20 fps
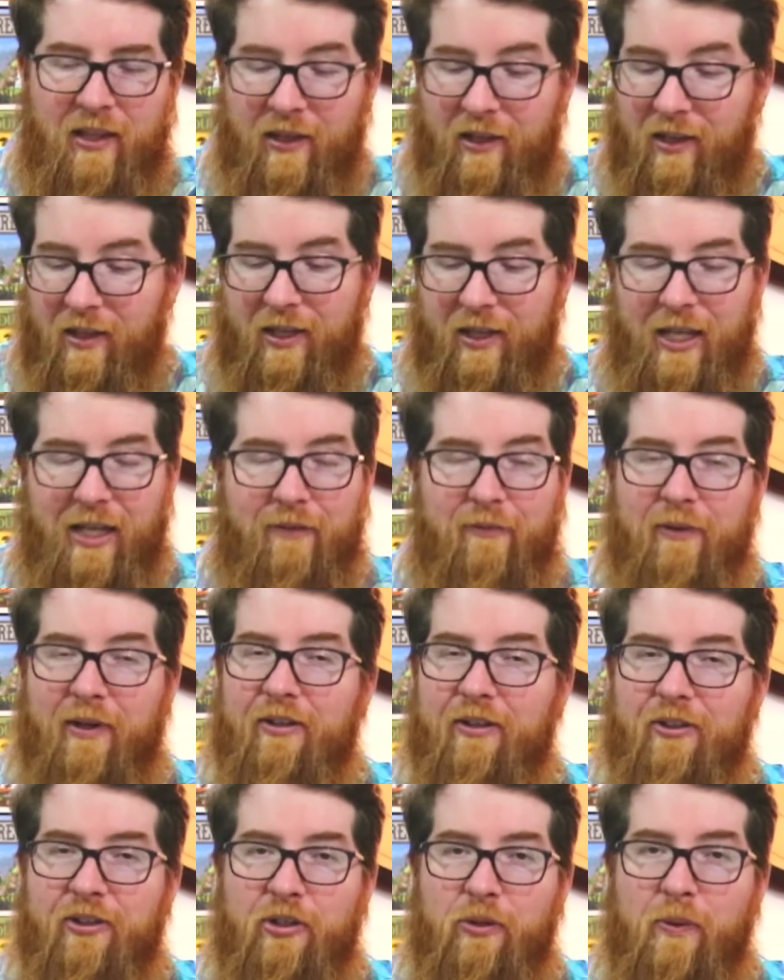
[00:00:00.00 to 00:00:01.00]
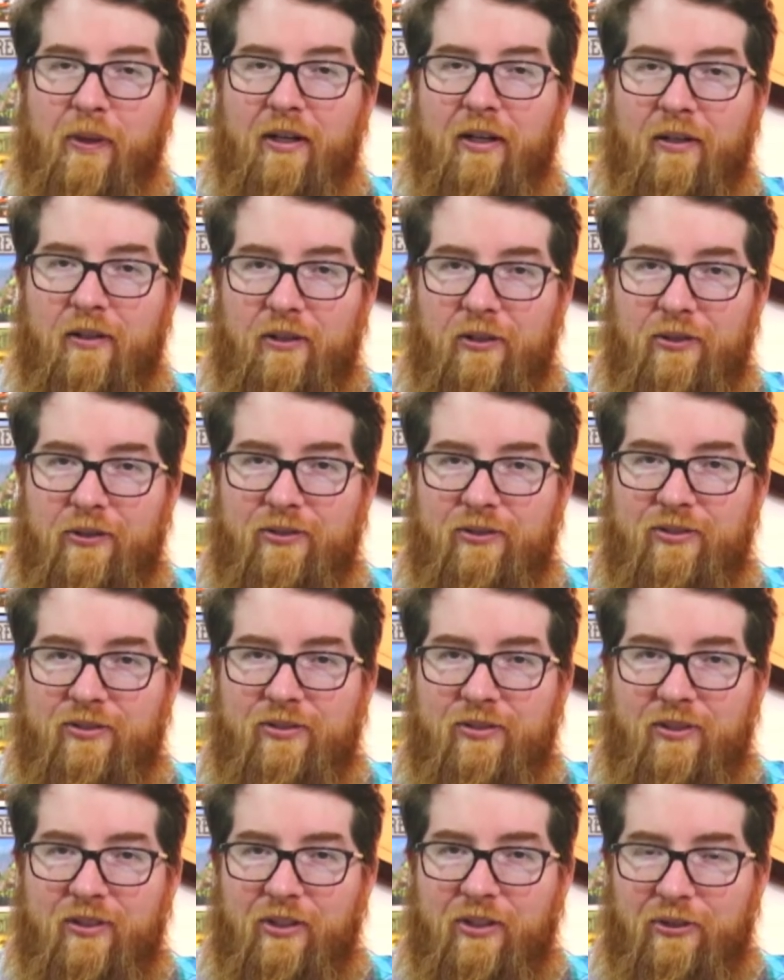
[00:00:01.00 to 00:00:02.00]
Whether you win or lose,
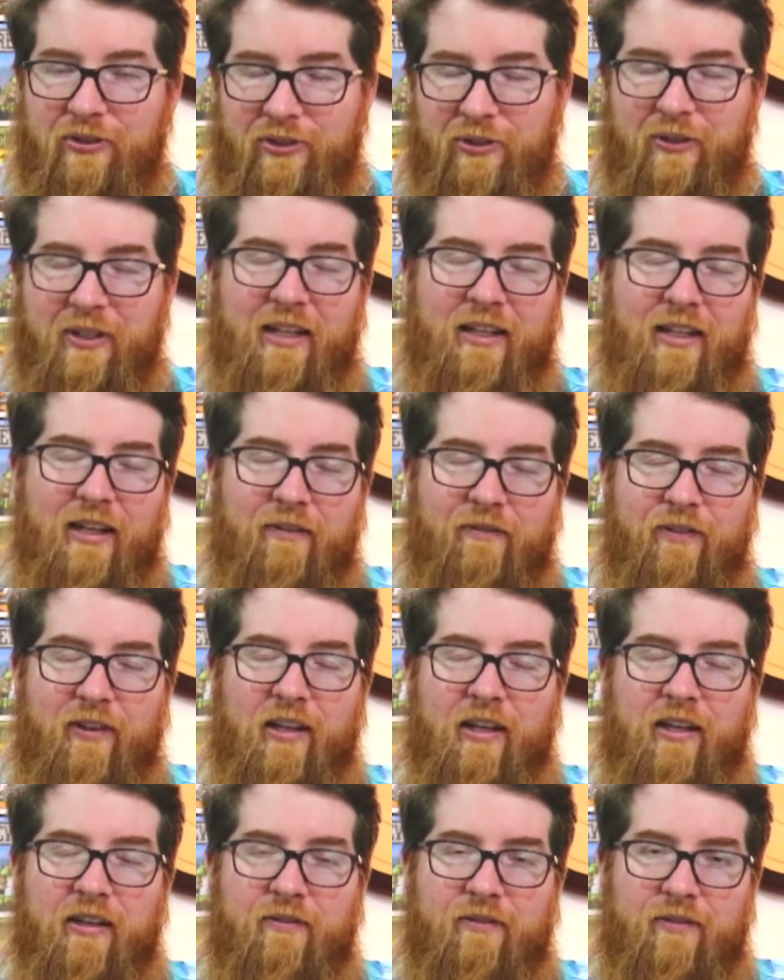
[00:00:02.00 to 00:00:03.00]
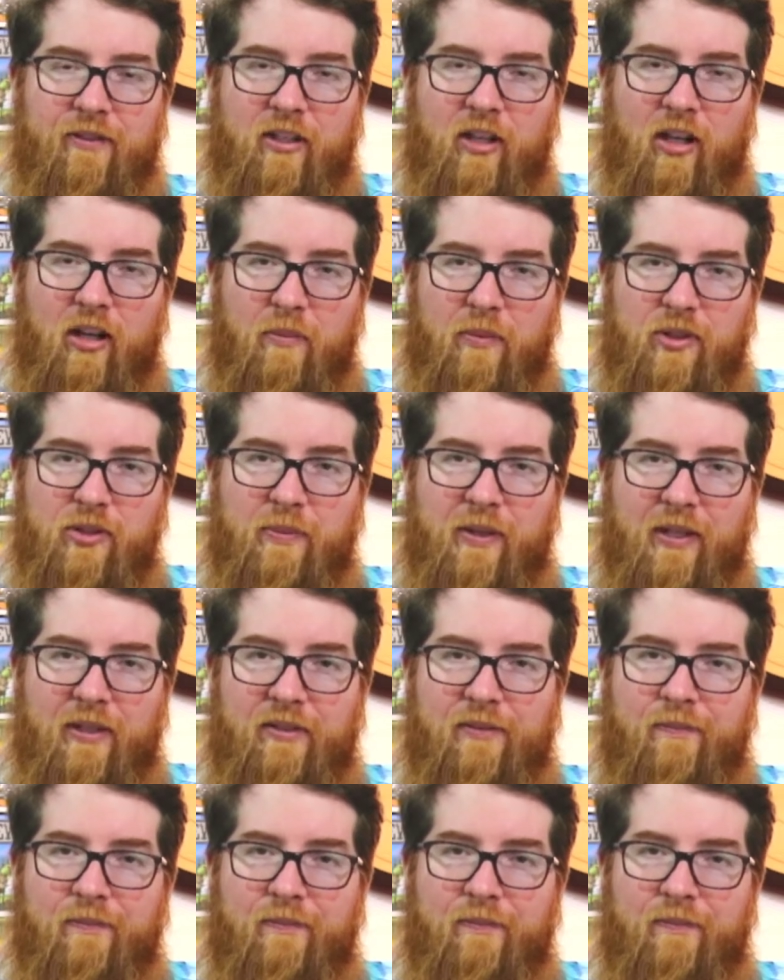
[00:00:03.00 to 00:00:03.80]
you still get that feeling of accomplishment.